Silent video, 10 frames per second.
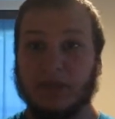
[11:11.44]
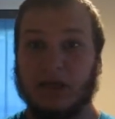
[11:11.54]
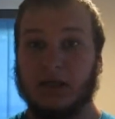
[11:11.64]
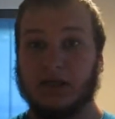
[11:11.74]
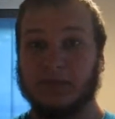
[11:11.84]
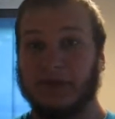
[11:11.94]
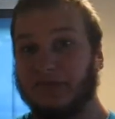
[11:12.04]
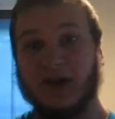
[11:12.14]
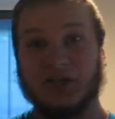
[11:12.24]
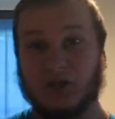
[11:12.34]

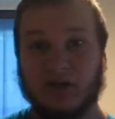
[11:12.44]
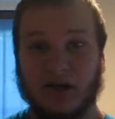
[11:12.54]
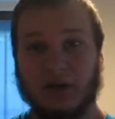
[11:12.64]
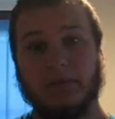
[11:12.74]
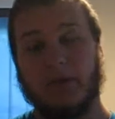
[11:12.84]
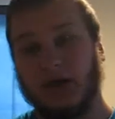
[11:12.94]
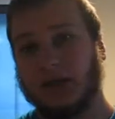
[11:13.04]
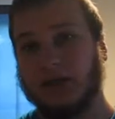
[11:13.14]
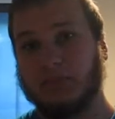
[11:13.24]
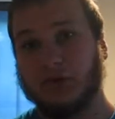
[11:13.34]
If I do end
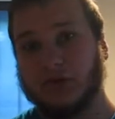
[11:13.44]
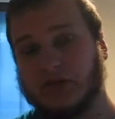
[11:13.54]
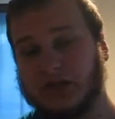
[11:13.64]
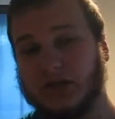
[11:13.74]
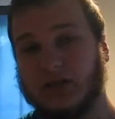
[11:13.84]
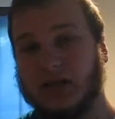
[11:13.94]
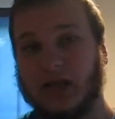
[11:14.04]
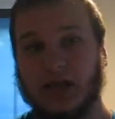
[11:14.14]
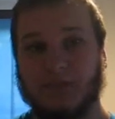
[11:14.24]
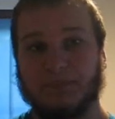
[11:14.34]
up purchasing the
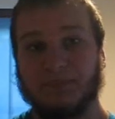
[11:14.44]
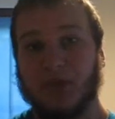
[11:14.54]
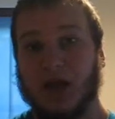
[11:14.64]
game,